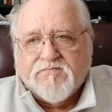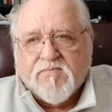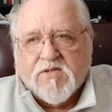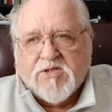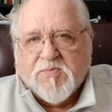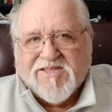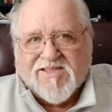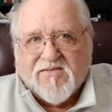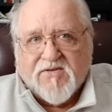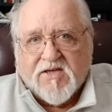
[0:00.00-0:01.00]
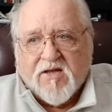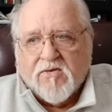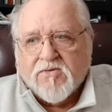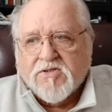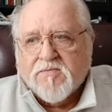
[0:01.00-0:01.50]
specific
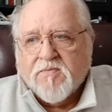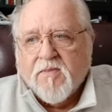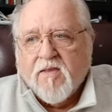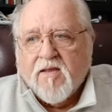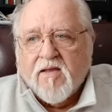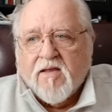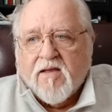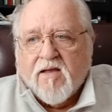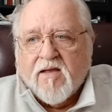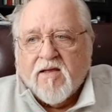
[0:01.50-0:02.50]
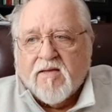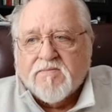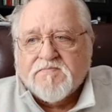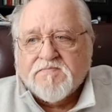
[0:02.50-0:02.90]
notes. A